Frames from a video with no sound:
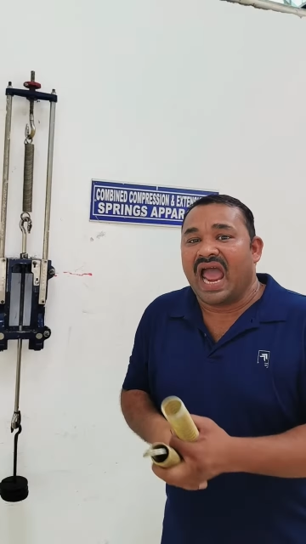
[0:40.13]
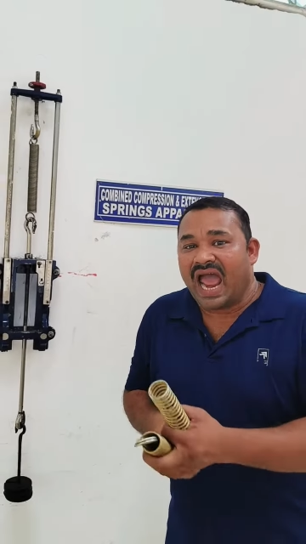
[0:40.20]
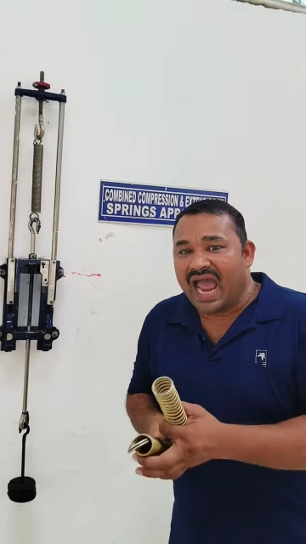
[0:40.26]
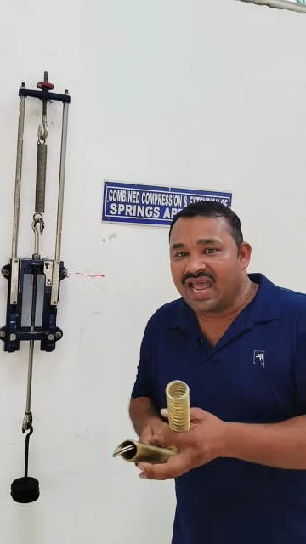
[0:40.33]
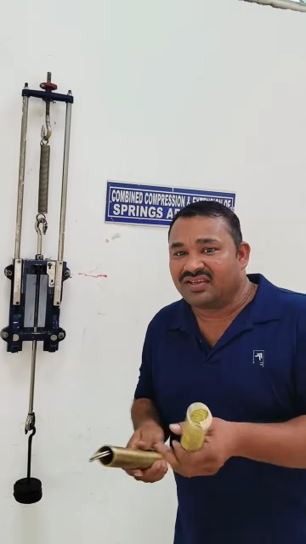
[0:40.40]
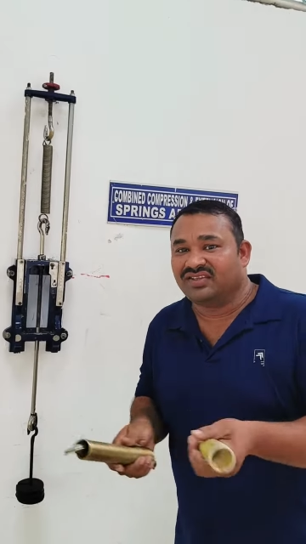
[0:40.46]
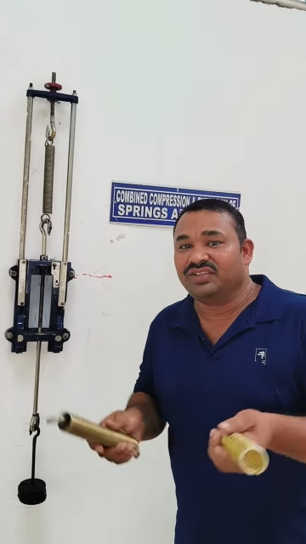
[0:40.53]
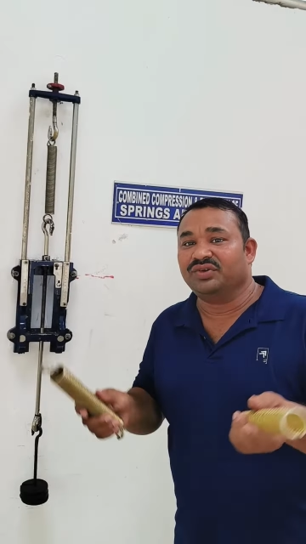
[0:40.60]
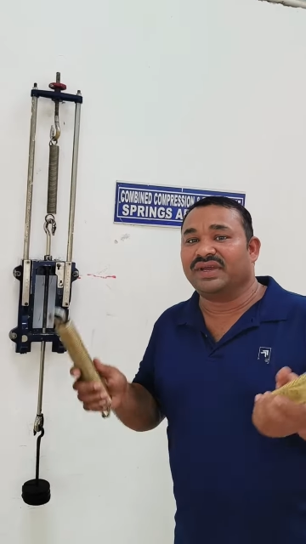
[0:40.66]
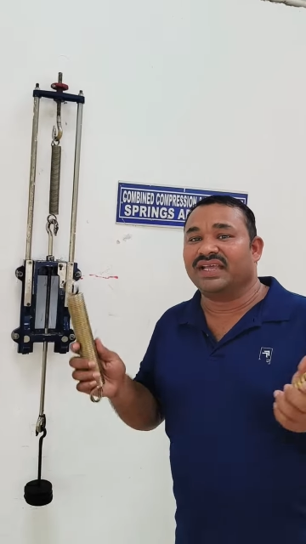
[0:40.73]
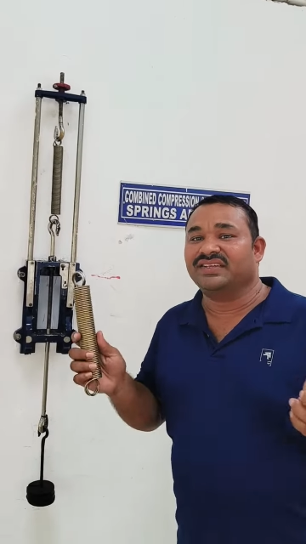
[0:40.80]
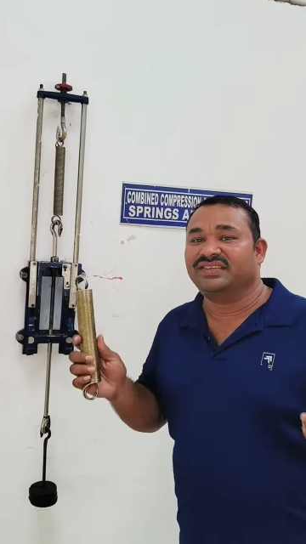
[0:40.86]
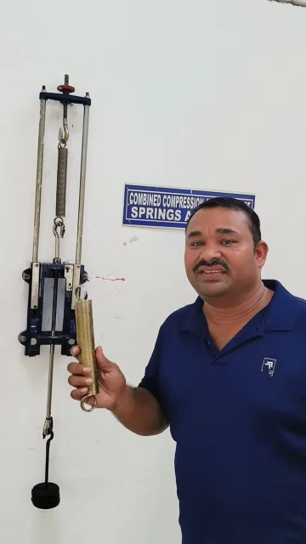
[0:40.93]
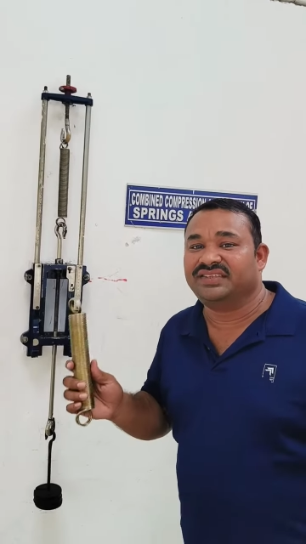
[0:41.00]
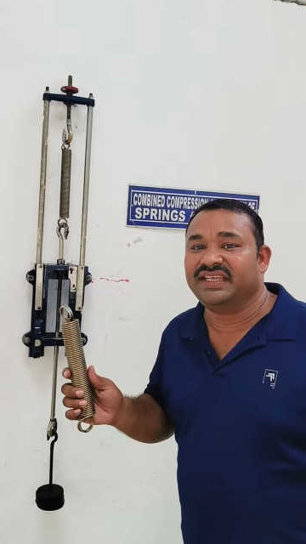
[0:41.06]
As you
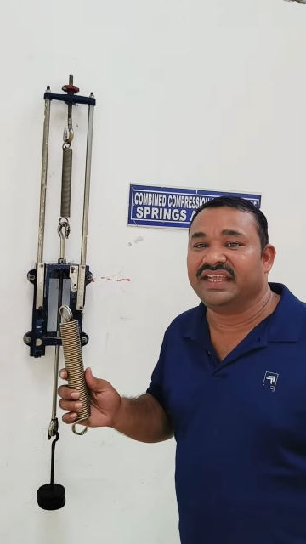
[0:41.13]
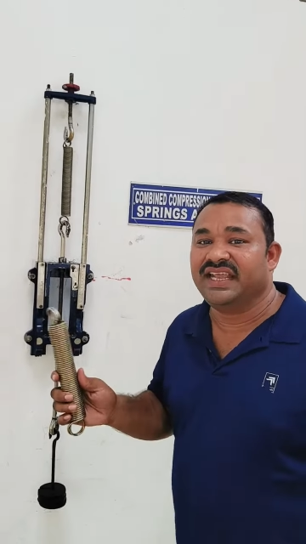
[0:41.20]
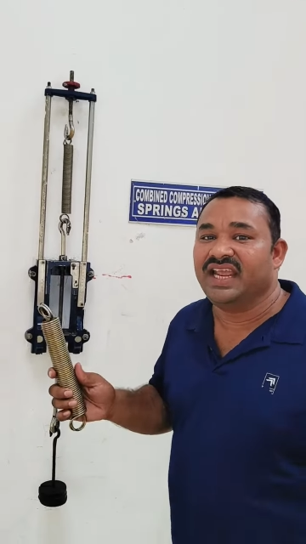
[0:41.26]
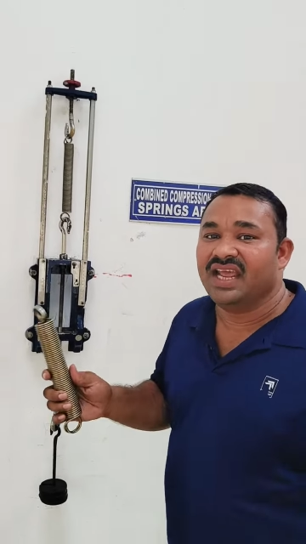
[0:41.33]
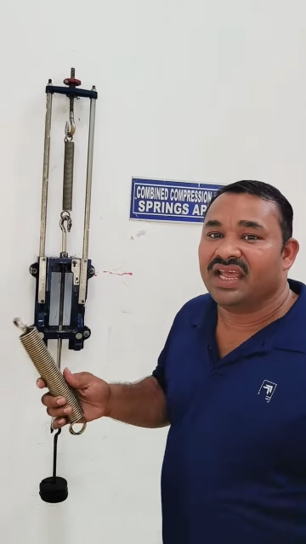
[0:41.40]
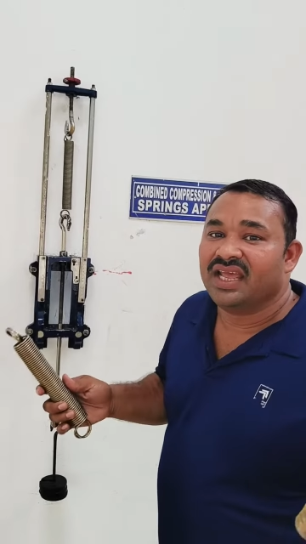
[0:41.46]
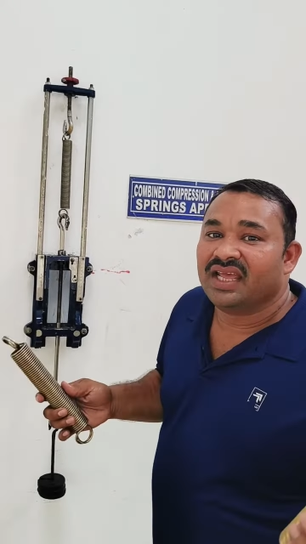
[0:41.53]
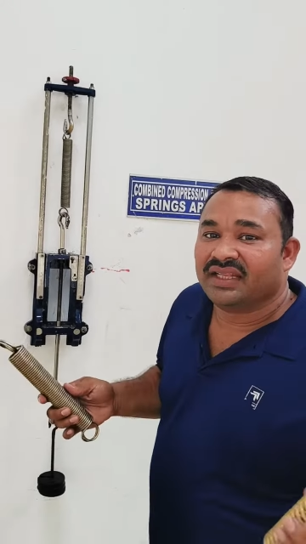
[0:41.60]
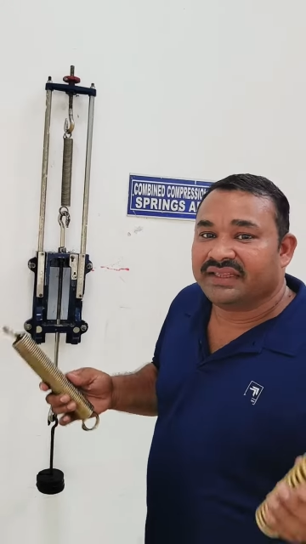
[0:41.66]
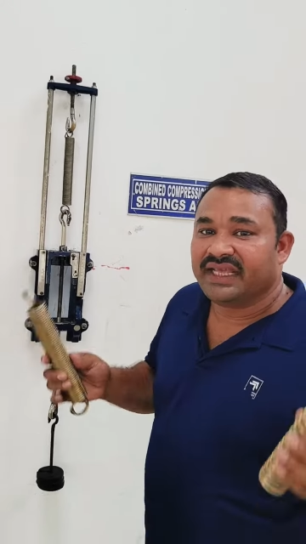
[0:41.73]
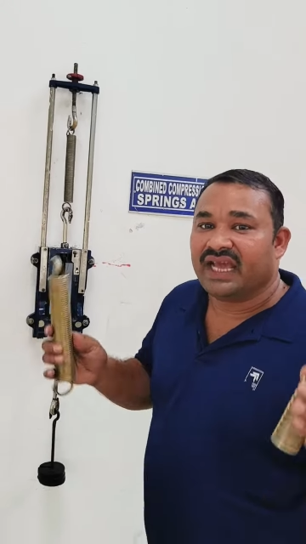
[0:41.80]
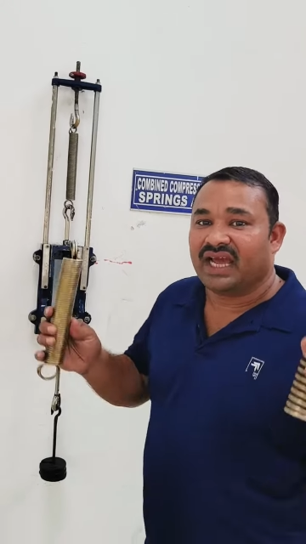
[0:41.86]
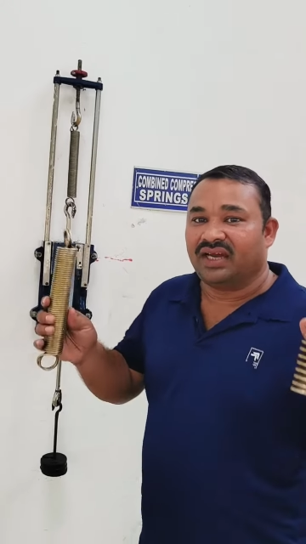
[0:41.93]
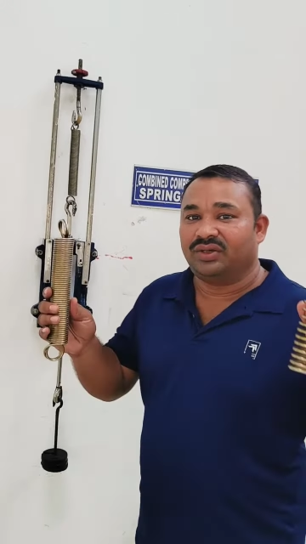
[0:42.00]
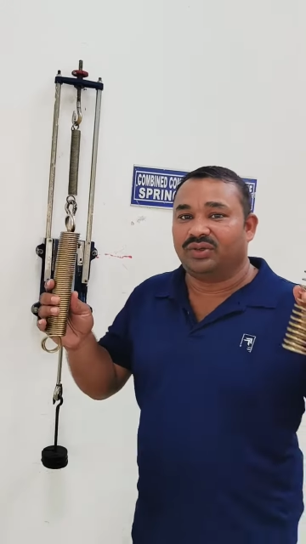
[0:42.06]
can see,
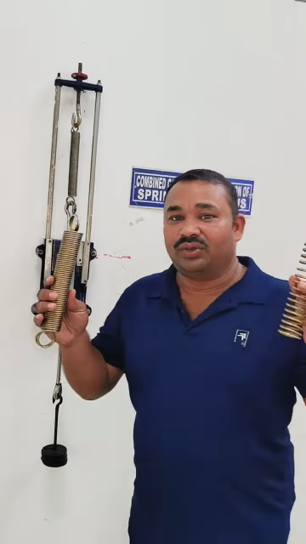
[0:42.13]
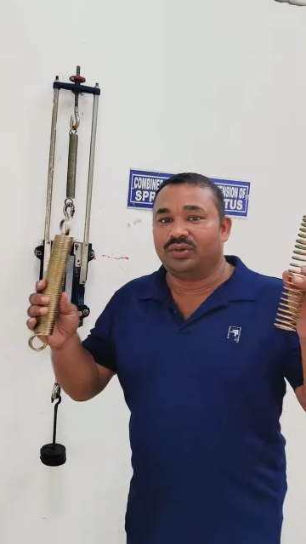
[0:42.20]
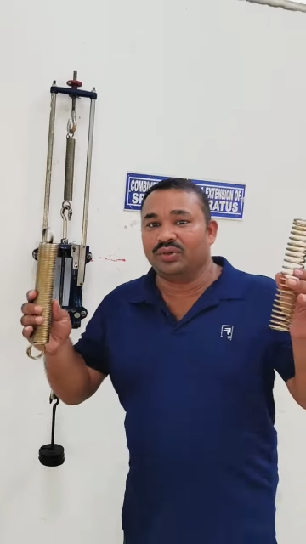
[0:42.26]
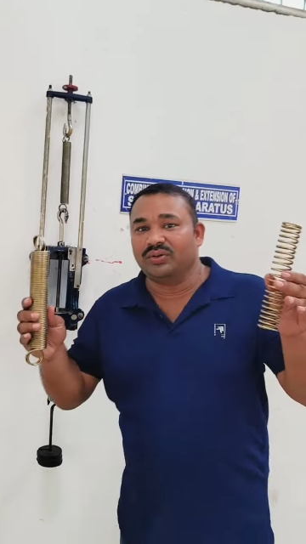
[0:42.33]
there are